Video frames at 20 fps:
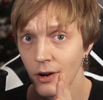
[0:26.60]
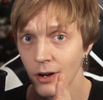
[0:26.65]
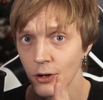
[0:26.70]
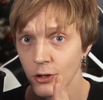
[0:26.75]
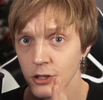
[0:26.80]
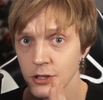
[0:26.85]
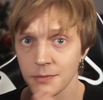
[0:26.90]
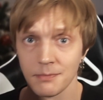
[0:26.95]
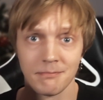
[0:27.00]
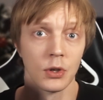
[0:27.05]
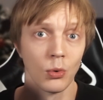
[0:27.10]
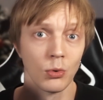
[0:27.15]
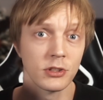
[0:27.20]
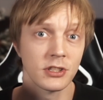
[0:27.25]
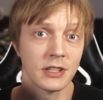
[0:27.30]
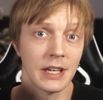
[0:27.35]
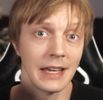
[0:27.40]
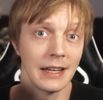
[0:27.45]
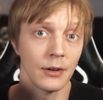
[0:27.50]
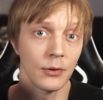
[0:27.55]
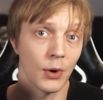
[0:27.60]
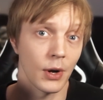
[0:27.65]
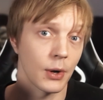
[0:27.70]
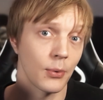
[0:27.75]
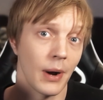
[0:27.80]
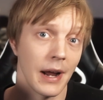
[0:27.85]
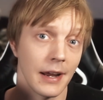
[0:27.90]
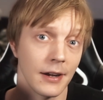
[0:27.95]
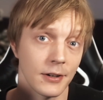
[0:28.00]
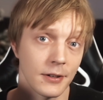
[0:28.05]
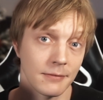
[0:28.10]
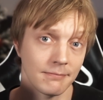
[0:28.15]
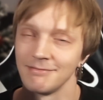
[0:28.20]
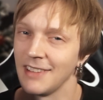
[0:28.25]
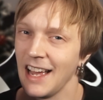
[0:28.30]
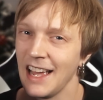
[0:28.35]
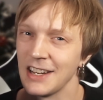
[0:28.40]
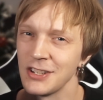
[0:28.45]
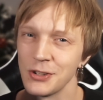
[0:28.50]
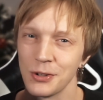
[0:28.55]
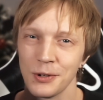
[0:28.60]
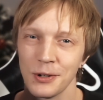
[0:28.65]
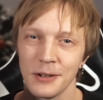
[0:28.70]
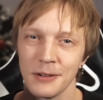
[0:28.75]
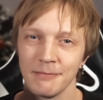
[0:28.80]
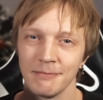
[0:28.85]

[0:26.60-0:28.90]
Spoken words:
alert, no skill required. Enjoy.